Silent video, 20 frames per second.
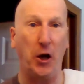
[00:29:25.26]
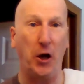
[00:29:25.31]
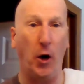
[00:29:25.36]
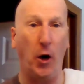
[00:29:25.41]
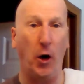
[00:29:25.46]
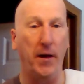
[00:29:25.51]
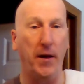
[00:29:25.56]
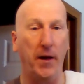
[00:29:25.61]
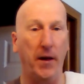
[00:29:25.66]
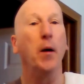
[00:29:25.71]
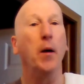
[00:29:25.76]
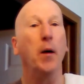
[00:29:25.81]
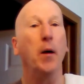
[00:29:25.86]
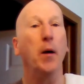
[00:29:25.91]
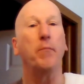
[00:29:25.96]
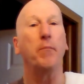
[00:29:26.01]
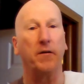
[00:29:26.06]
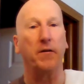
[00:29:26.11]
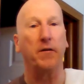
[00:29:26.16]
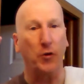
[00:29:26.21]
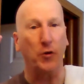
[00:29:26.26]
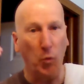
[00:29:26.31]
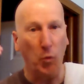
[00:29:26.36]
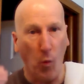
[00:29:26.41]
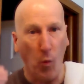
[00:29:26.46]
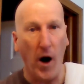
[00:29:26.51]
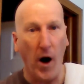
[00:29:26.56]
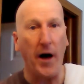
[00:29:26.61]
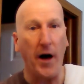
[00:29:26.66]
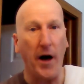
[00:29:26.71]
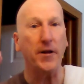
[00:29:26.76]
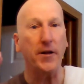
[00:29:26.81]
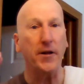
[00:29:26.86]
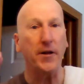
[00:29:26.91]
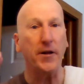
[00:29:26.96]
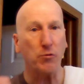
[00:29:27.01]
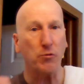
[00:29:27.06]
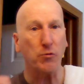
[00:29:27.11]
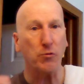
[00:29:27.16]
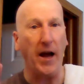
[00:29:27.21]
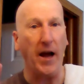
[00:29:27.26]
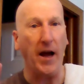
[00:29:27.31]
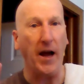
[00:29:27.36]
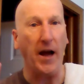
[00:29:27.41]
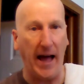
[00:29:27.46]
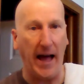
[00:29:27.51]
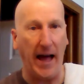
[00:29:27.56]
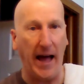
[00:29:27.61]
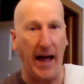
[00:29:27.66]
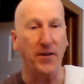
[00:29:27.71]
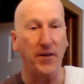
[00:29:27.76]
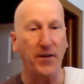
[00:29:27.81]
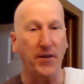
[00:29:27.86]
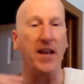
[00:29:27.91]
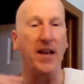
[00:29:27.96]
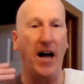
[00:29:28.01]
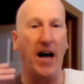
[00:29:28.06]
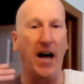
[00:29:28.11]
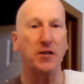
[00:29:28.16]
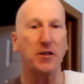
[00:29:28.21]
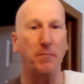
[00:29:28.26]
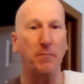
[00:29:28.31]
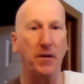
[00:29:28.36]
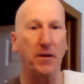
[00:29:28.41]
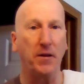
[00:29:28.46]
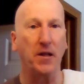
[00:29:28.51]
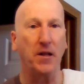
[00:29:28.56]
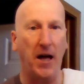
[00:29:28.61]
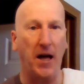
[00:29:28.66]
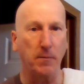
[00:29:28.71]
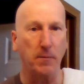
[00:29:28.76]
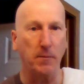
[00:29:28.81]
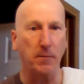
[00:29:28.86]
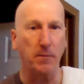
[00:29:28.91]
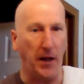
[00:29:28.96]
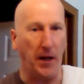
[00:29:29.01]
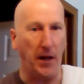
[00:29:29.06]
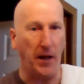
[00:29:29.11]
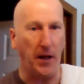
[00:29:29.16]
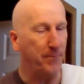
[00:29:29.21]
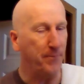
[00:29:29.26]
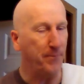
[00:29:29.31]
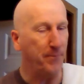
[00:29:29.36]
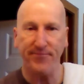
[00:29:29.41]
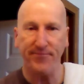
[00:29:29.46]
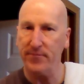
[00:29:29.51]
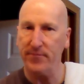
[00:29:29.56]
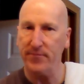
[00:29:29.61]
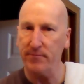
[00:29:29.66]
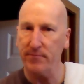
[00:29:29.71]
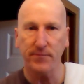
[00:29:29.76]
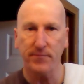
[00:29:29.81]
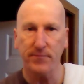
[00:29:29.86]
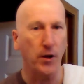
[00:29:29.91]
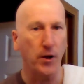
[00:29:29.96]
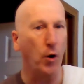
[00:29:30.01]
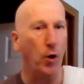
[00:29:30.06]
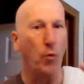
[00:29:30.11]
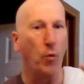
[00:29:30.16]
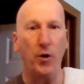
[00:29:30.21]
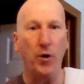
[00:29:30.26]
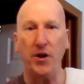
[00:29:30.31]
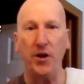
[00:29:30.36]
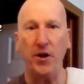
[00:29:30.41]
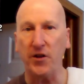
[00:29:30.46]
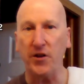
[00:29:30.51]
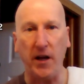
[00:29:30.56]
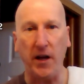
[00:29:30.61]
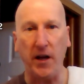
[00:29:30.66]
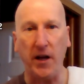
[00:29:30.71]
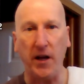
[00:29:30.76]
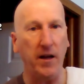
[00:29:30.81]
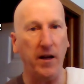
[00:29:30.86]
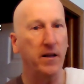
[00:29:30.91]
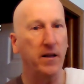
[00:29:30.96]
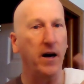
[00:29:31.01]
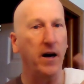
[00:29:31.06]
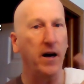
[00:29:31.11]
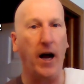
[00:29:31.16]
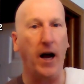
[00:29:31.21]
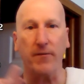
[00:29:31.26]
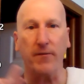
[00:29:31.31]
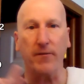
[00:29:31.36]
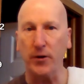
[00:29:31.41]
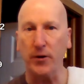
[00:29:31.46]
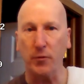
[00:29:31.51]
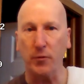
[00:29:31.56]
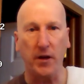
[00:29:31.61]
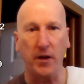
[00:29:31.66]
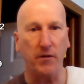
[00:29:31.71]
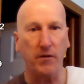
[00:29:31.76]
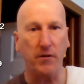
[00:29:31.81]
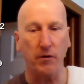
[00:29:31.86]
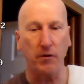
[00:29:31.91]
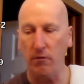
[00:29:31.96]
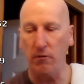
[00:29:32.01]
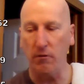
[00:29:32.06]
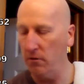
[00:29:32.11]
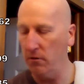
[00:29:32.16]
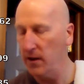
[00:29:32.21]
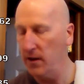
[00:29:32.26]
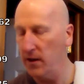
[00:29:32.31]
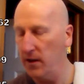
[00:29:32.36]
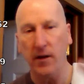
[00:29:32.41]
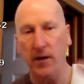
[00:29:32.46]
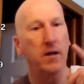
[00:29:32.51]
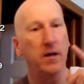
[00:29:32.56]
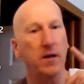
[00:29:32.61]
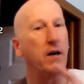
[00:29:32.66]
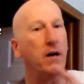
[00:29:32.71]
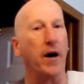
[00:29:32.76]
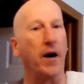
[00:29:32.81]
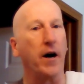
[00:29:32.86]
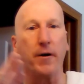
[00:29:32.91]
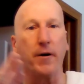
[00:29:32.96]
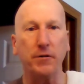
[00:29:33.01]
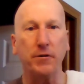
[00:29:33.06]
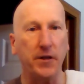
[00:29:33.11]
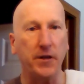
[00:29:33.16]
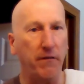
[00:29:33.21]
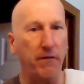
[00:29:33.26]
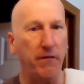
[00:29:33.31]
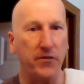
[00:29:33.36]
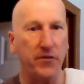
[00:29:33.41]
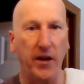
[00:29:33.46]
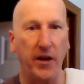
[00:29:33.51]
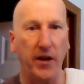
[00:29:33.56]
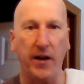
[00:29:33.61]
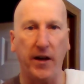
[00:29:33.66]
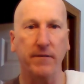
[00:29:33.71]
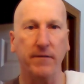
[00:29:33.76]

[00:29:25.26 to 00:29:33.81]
go in. But if you want to try it out and not spend a lot of money, Weishi, Ivory 22, Arko Shave Stick,